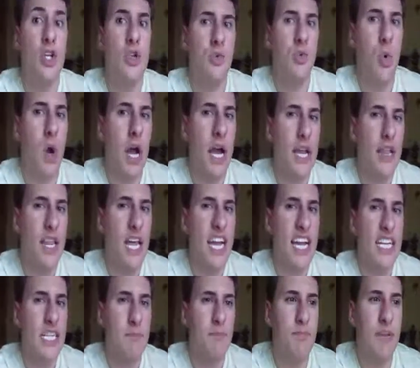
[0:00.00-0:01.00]

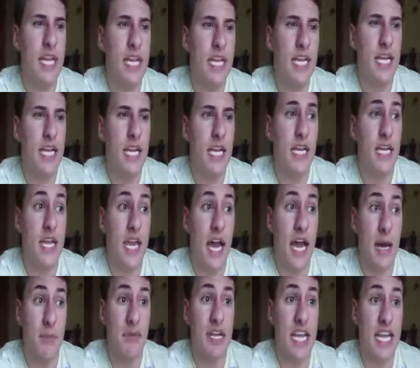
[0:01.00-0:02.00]
Twilight being
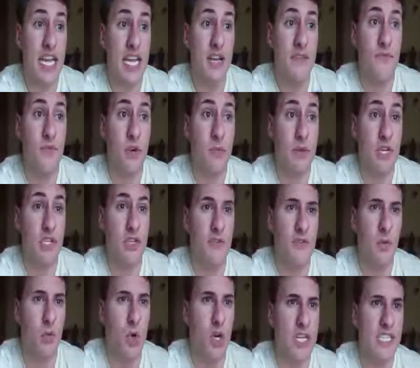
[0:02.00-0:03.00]
nominated for a bunch of
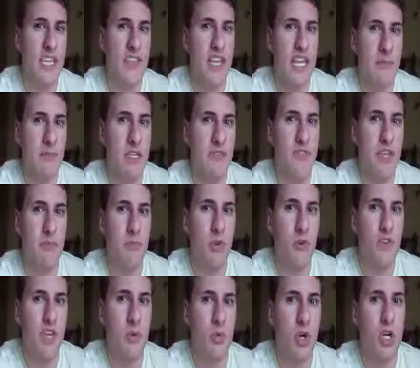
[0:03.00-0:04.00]
awards in the MTV
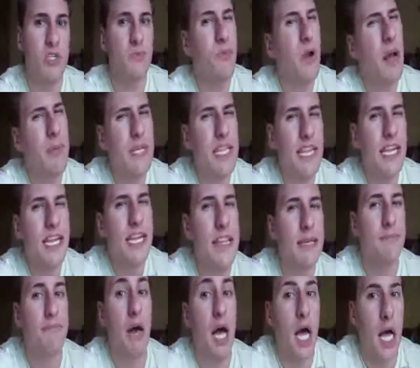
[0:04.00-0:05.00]
Movie Awards, probably letting
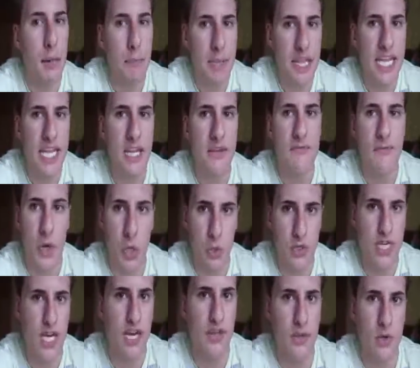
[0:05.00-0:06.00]
the public
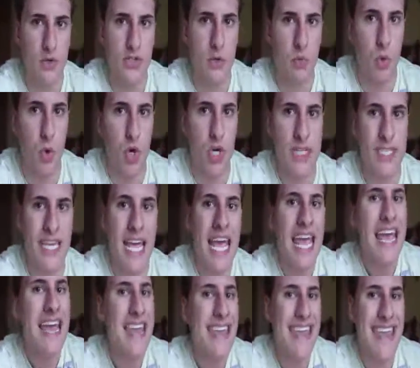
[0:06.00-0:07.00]
vote on those awards,
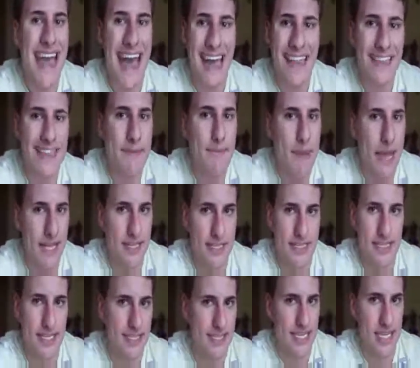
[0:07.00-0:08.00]
not the
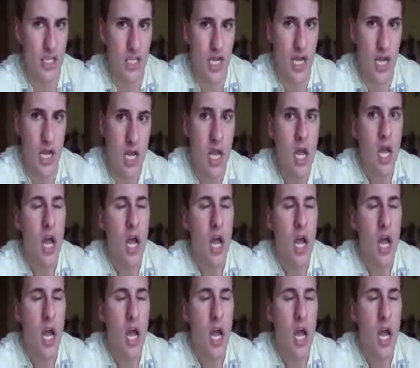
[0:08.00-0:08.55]
best decision.